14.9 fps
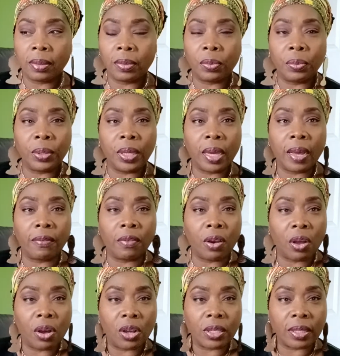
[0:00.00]
we have
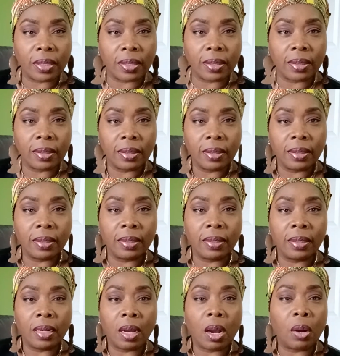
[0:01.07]
lost,
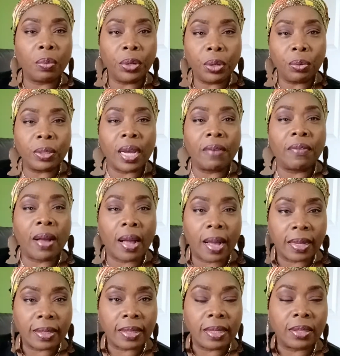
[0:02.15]
or we don't have
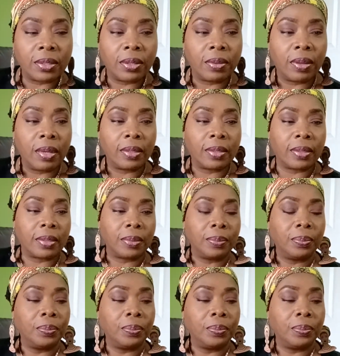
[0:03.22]
access to this.